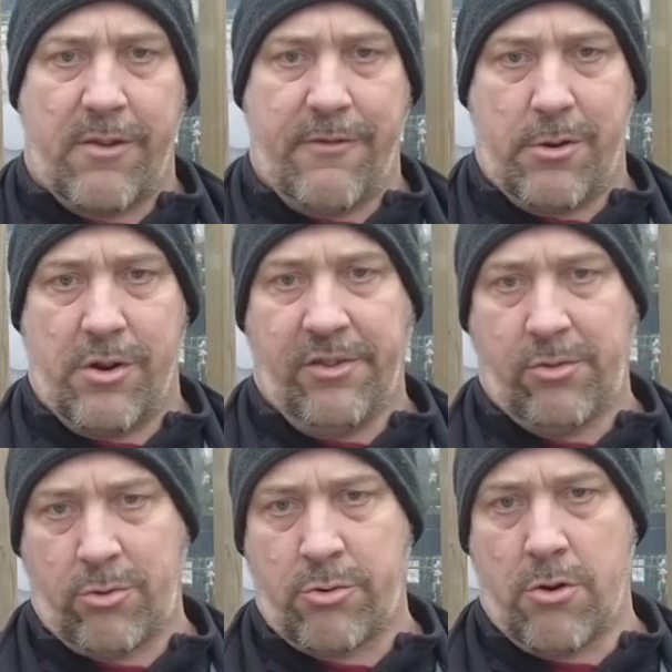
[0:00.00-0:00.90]
very
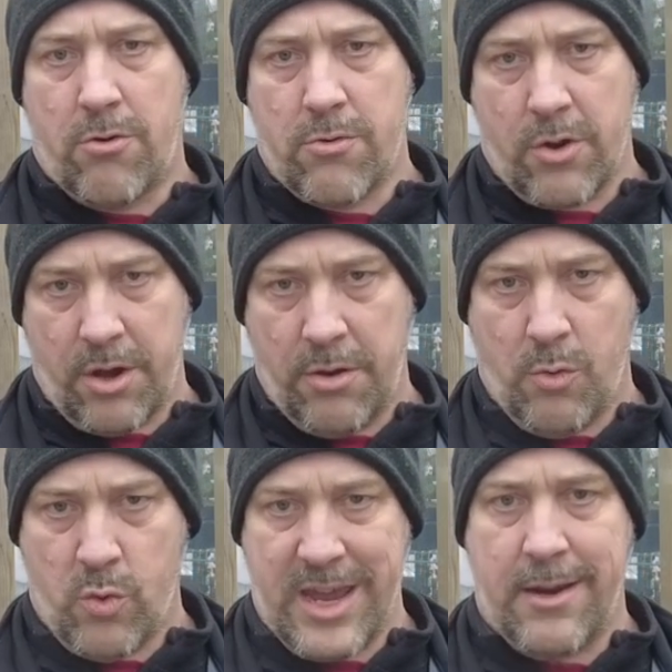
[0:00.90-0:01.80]
strong
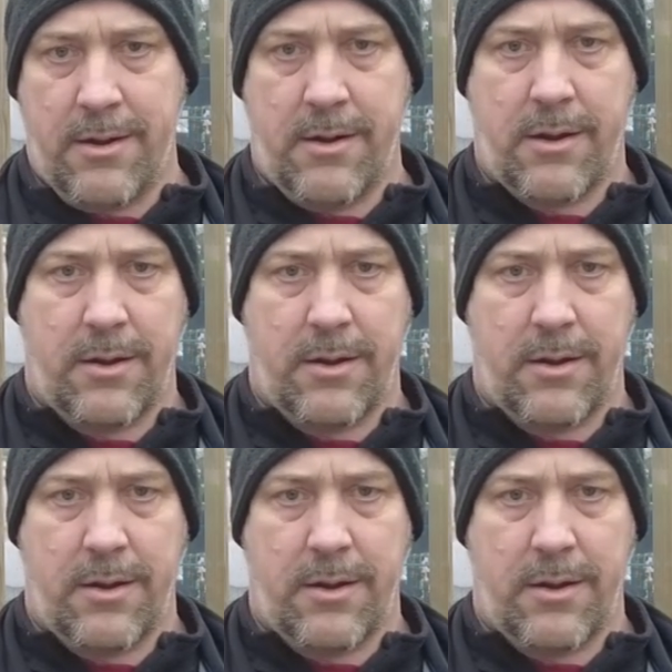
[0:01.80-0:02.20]
wind,